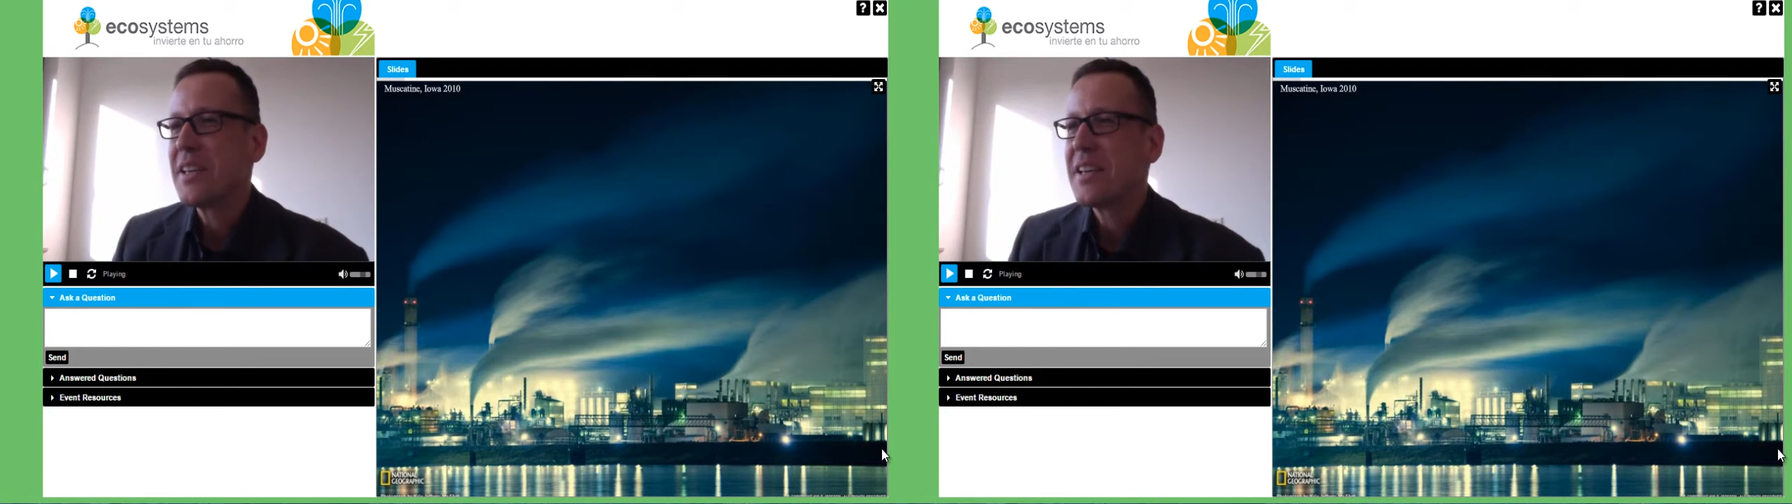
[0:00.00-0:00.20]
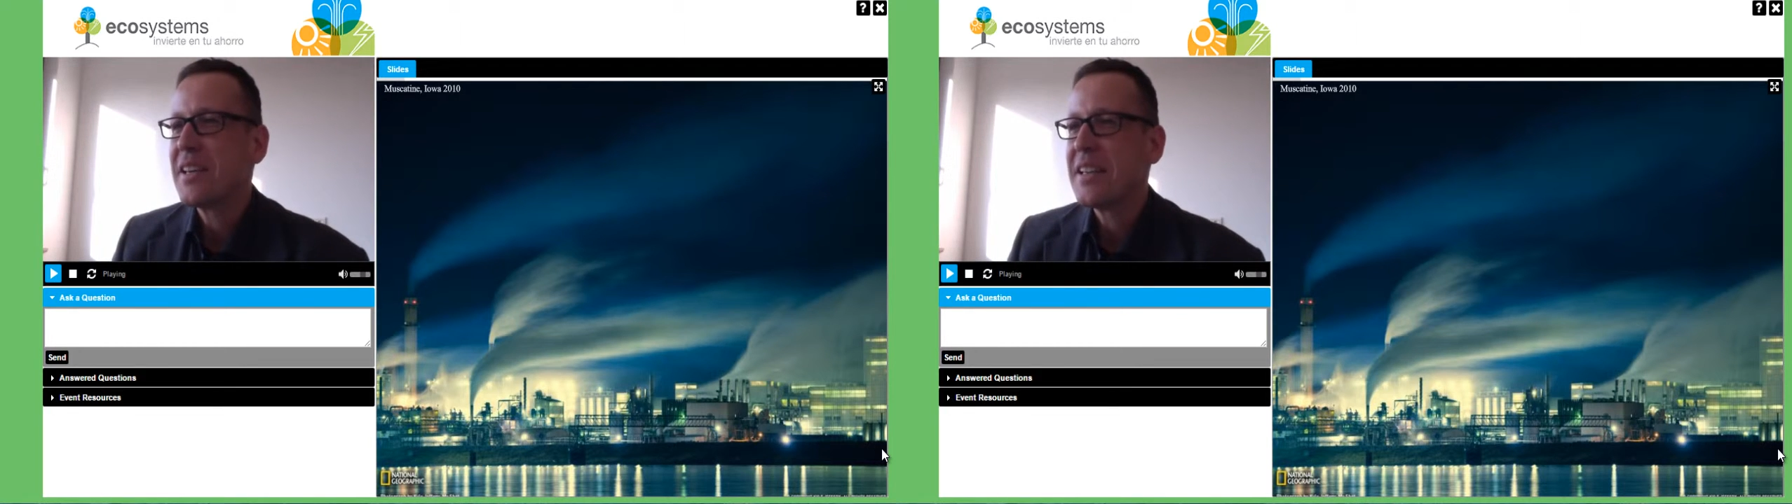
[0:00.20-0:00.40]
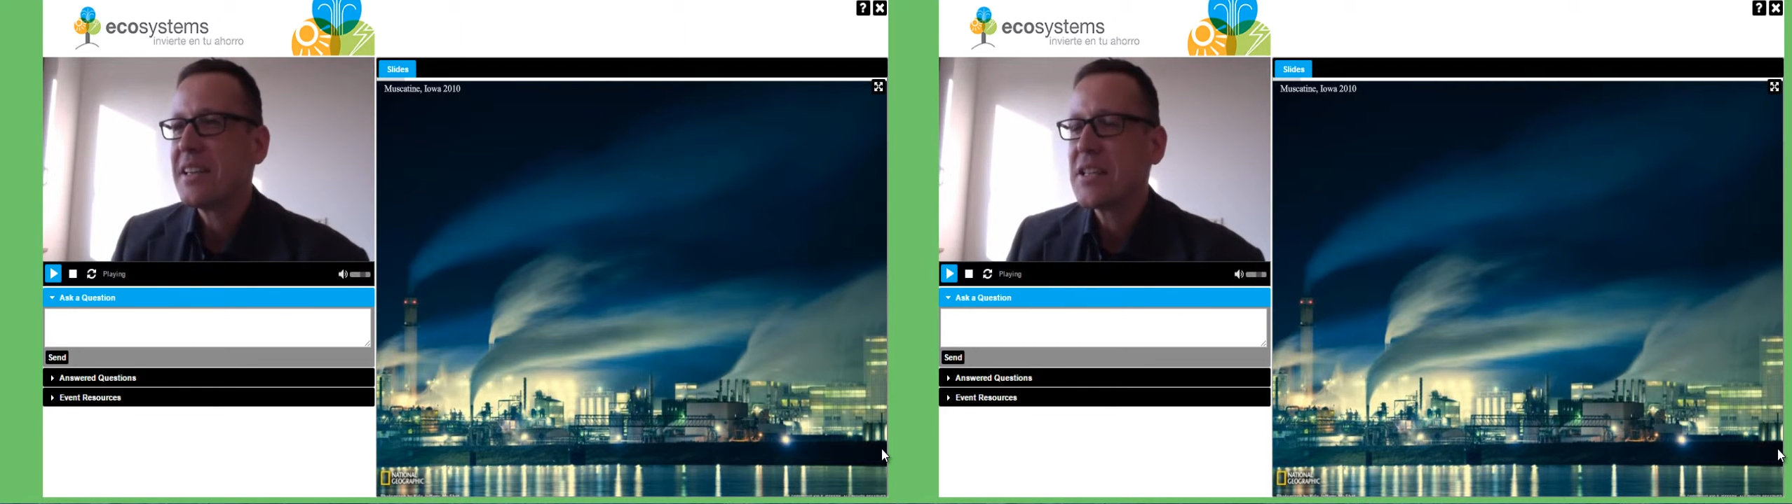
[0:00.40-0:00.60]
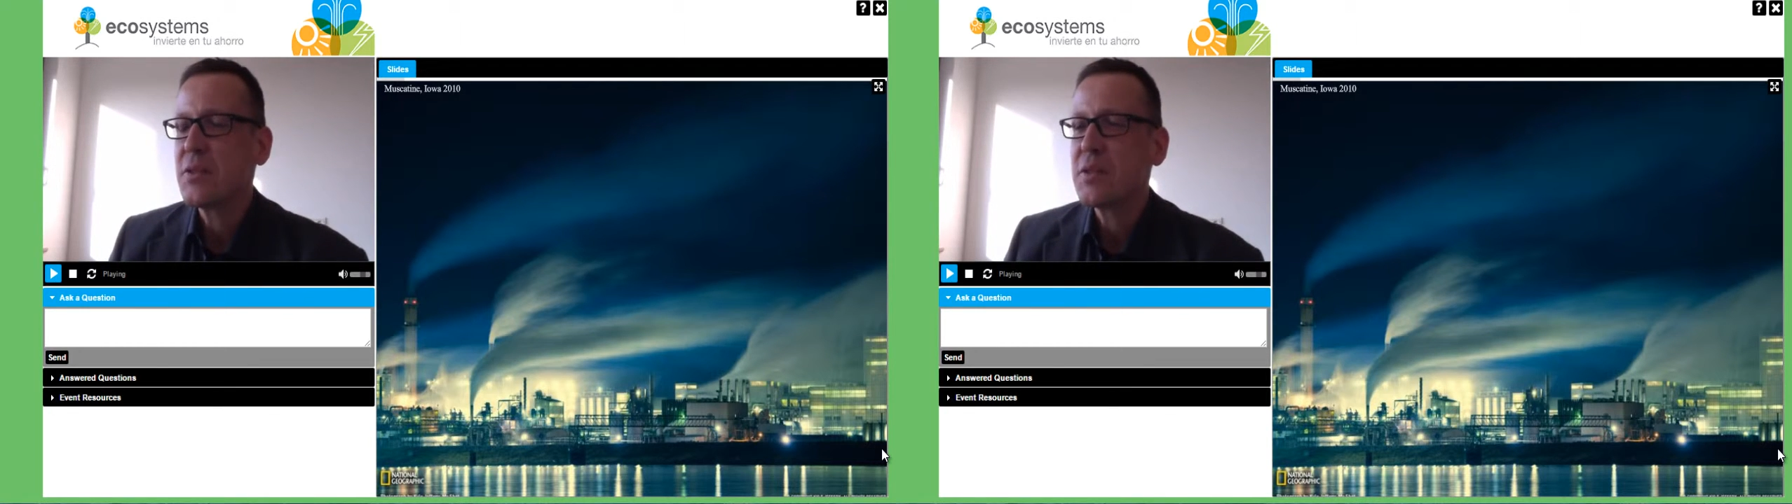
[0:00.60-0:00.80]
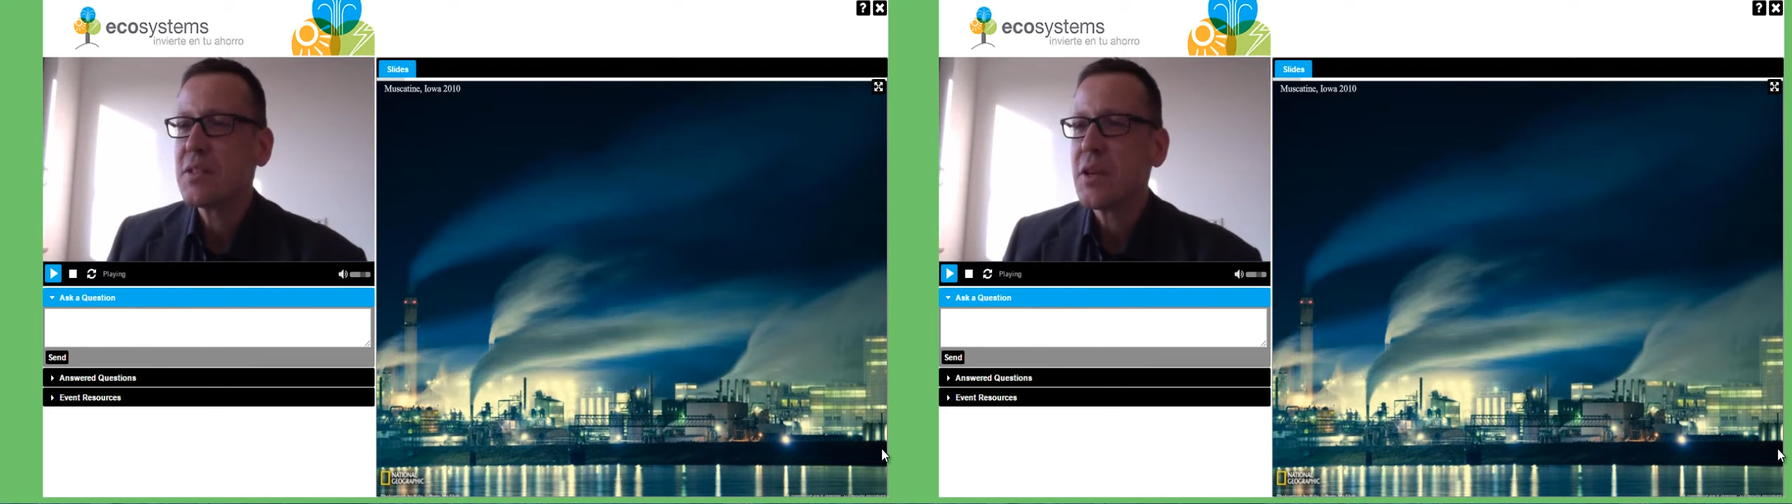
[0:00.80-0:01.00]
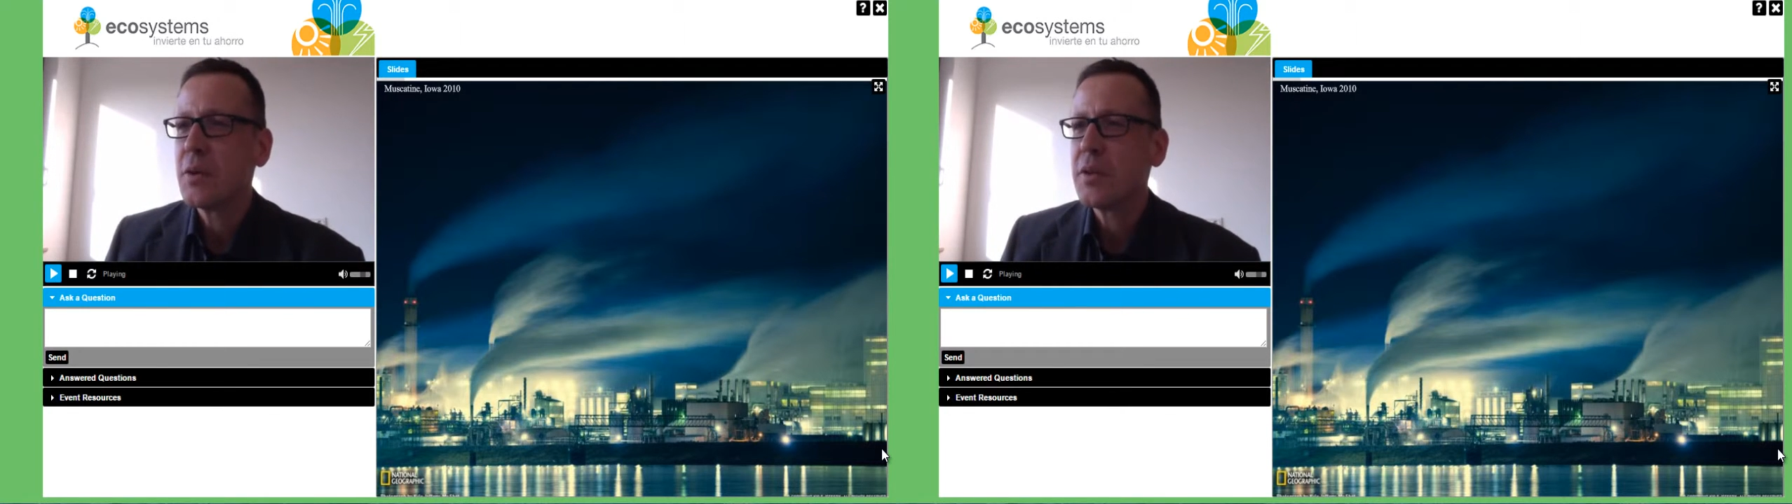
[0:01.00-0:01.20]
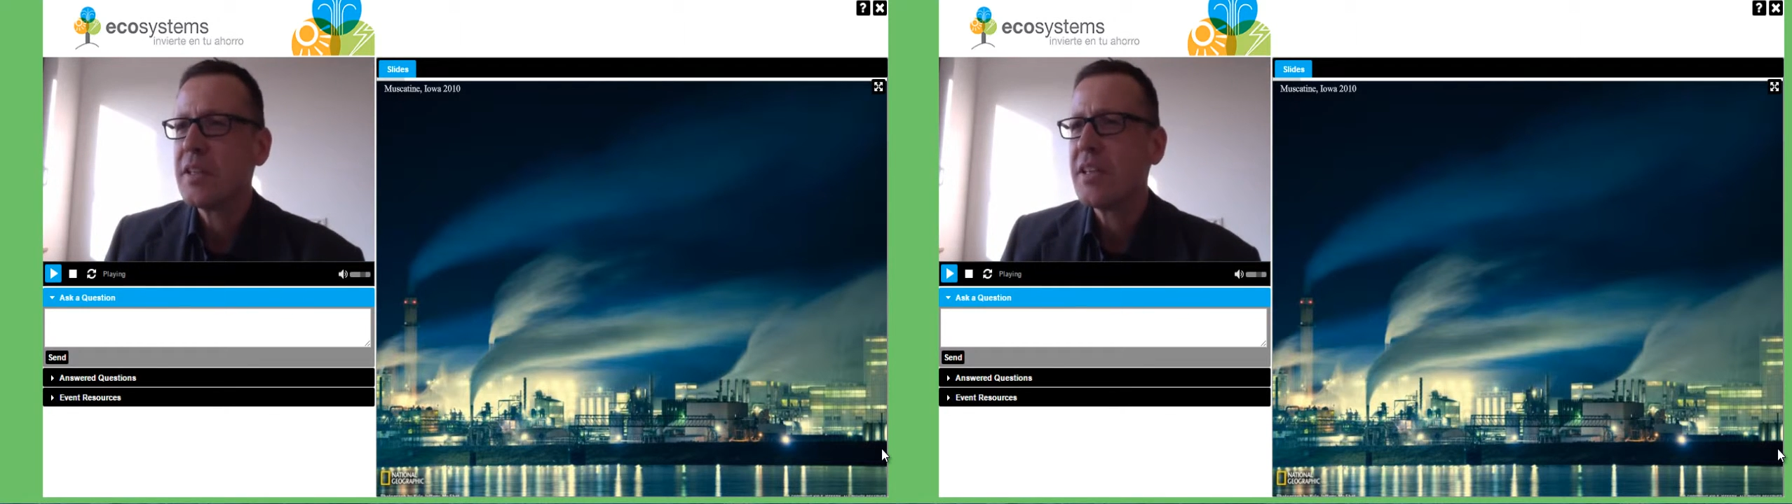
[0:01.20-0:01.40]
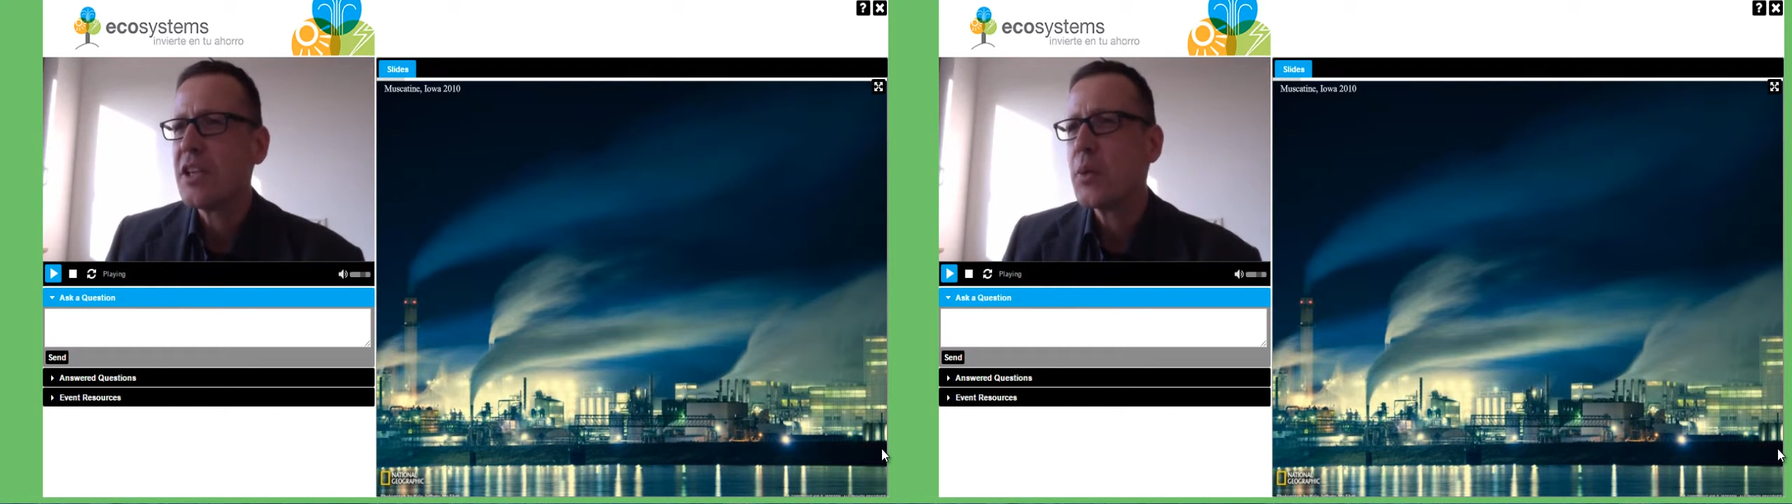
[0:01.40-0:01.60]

an industrial zone in the